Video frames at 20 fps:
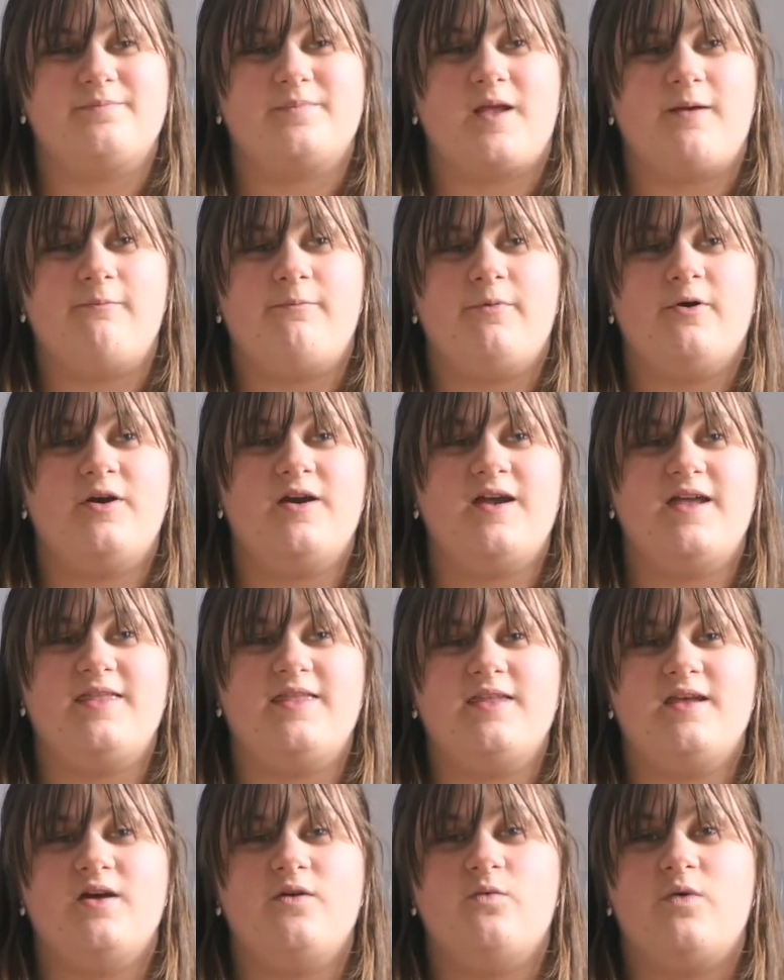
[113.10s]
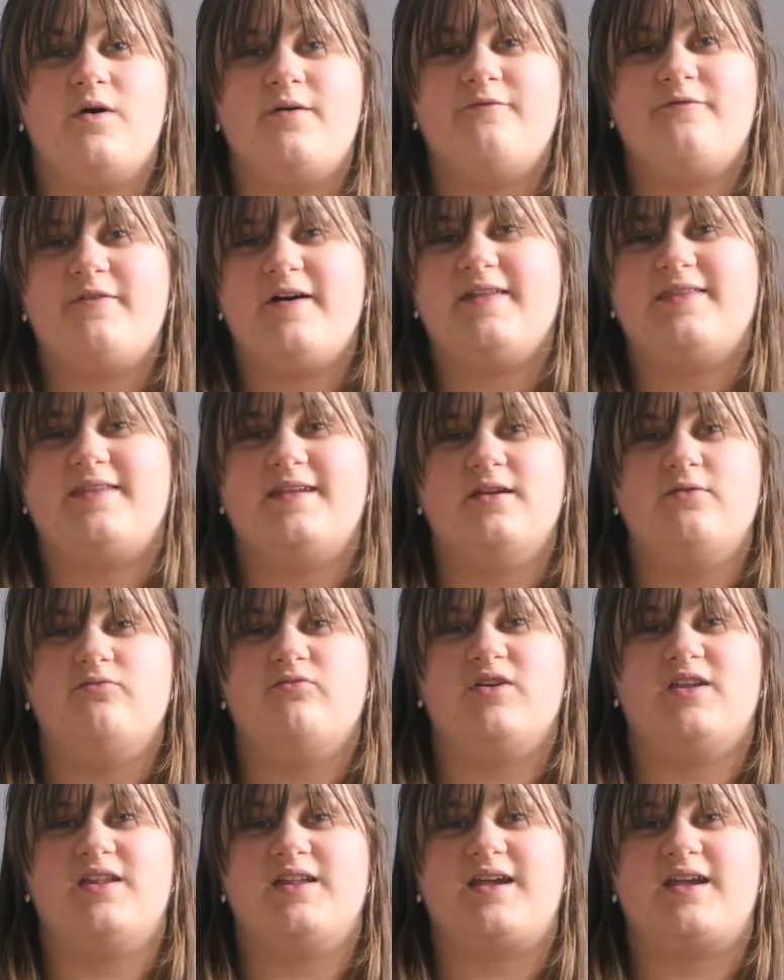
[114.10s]
But in the one that didn't
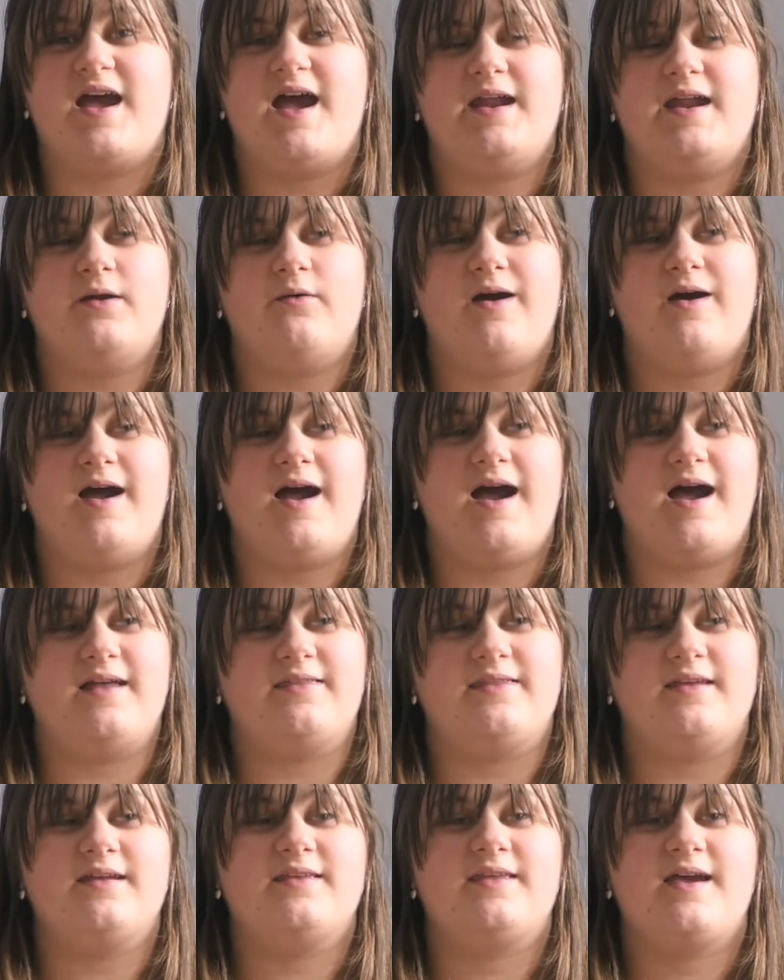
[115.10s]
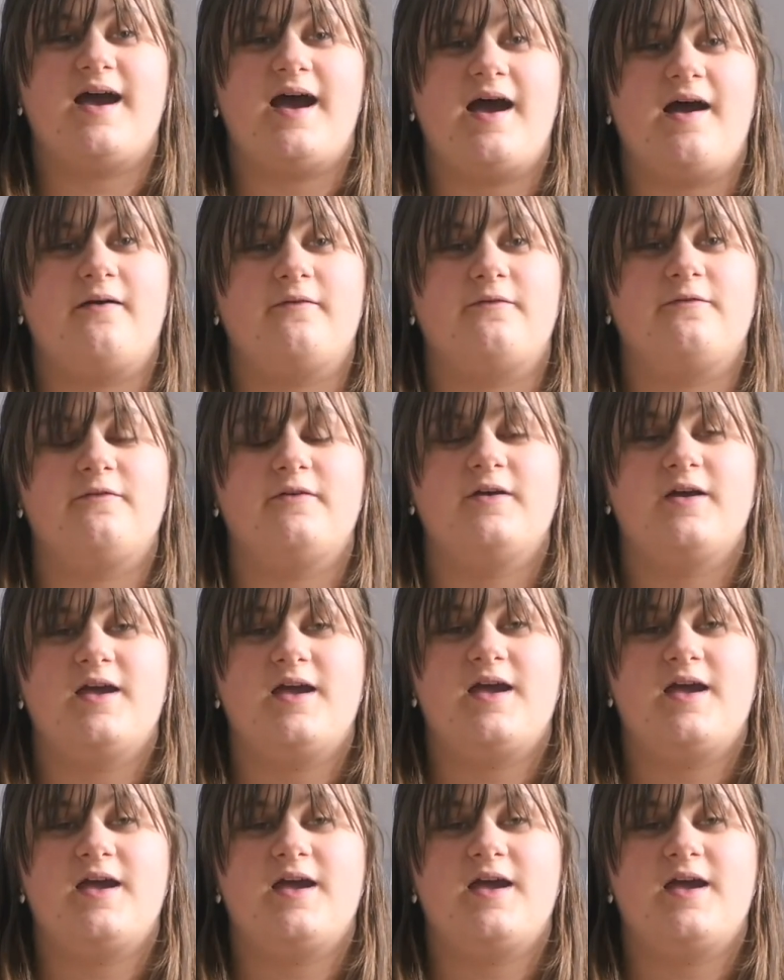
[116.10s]
really get anywhere, I did have